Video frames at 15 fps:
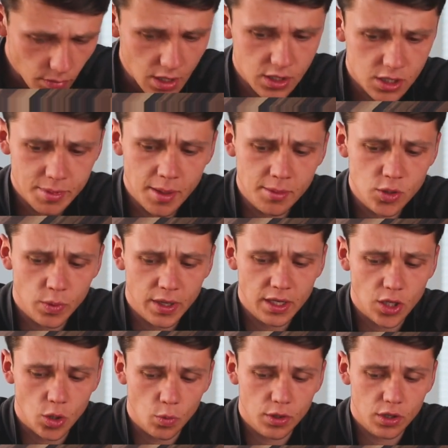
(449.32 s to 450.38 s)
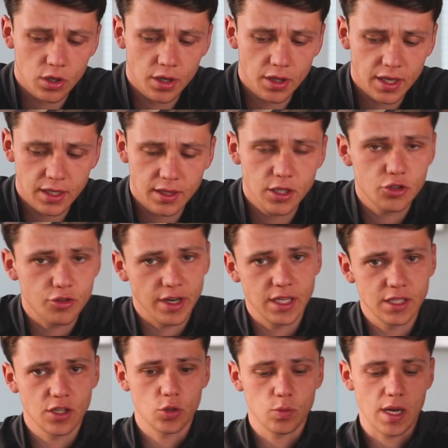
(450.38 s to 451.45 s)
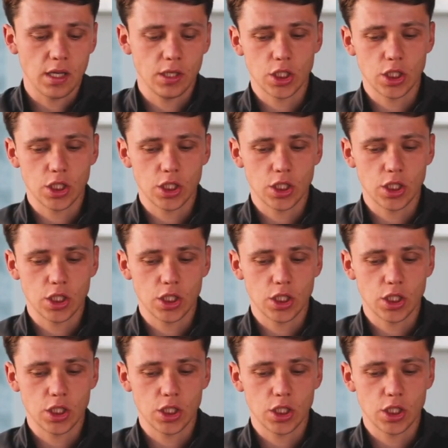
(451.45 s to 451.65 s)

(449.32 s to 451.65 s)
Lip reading: To be able to win it though, we've got to think of the triggers as well.